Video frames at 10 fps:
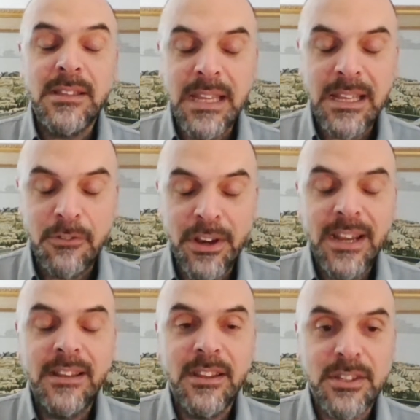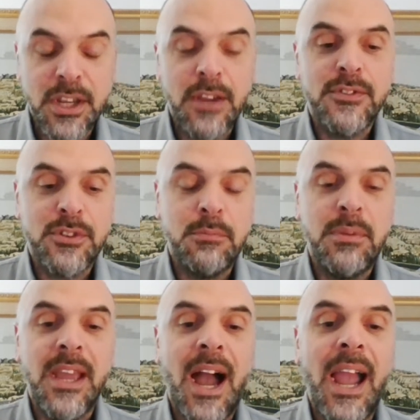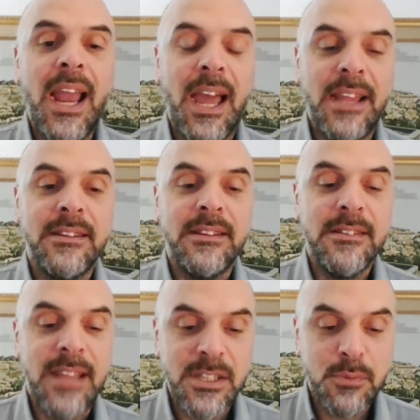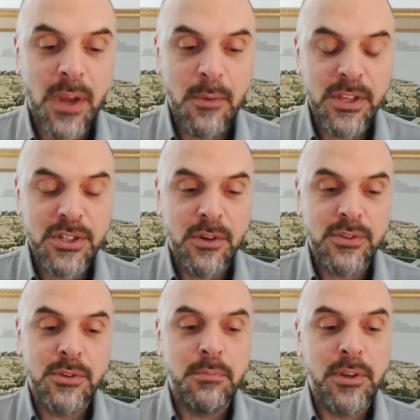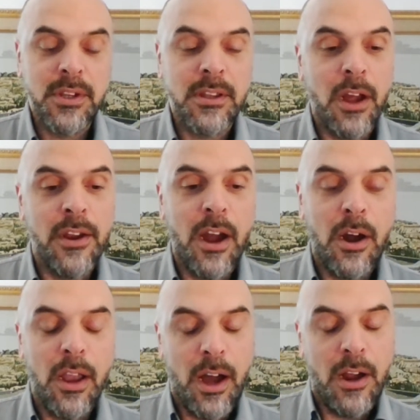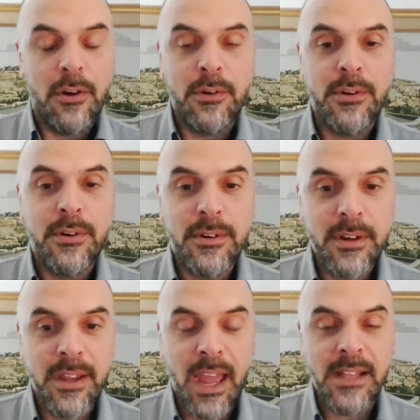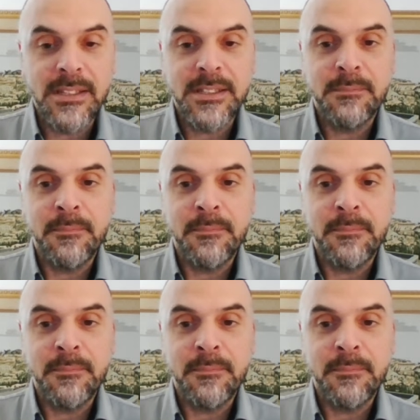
it really deserves to be highlighted. That's why we chose to put it on all our cans.